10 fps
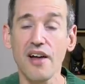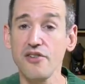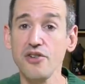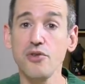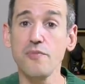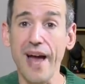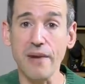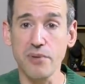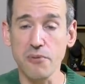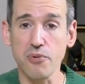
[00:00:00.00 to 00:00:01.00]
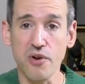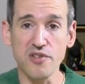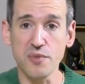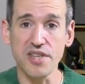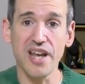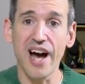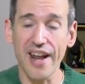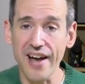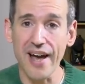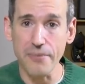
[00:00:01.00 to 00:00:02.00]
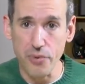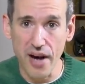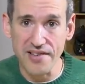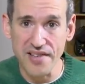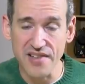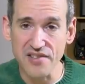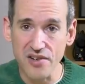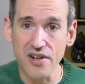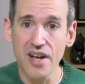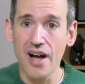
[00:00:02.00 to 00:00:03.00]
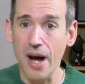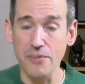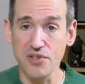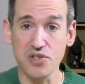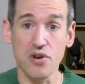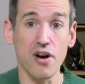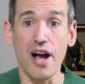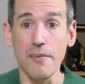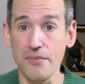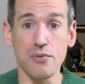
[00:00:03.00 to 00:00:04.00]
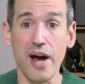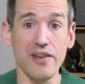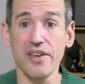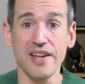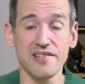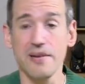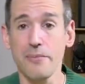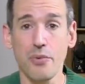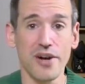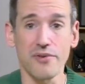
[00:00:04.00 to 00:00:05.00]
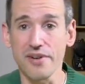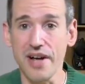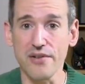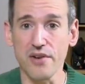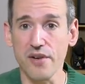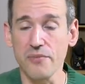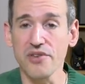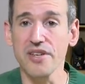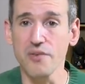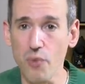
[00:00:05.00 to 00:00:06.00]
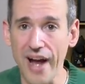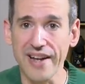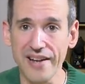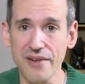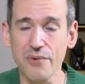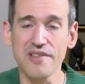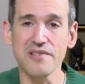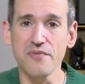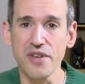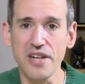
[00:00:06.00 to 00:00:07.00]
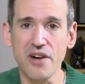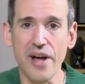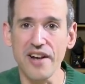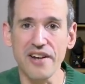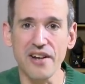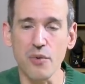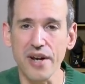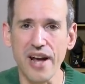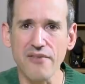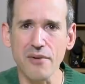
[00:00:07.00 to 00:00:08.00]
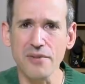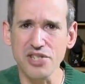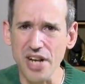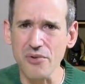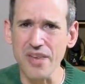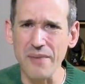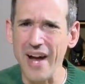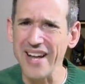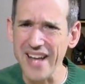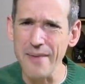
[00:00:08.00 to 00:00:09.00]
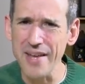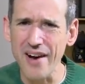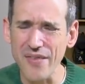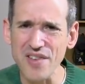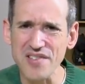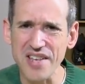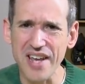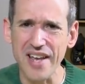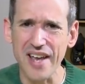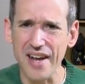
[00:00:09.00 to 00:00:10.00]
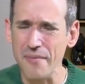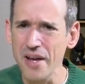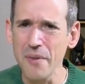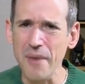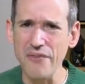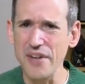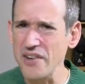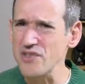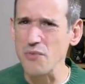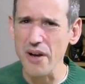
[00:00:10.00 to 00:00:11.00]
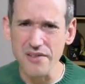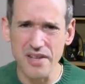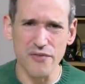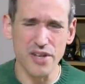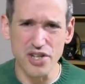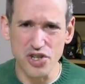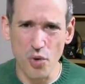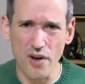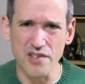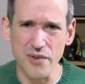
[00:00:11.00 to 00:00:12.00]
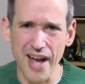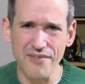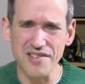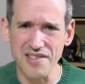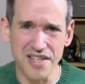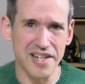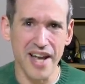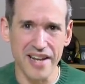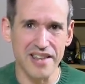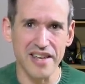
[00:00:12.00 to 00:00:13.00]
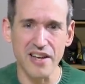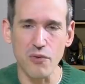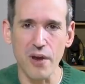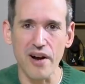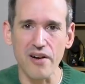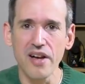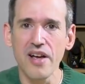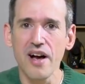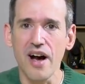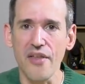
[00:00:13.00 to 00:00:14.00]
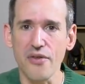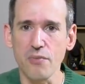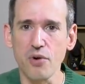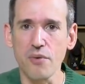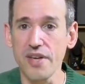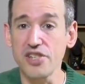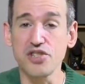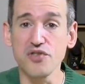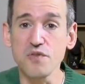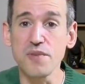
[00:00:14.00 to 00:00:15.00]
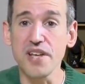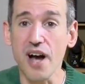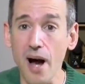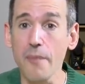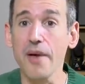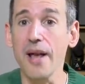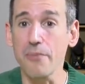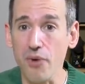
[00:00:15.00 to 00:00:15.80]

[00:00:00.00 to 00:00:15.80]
uh, new MacBook Pros with the i9 processor. I'm sure I'm throttling at some point or another if I'm really whacking it with some video editing or whatever, but generally I'm not gaming on this thing and my videos are relatively short, so I haven't seen anything where uh, thermal issues become a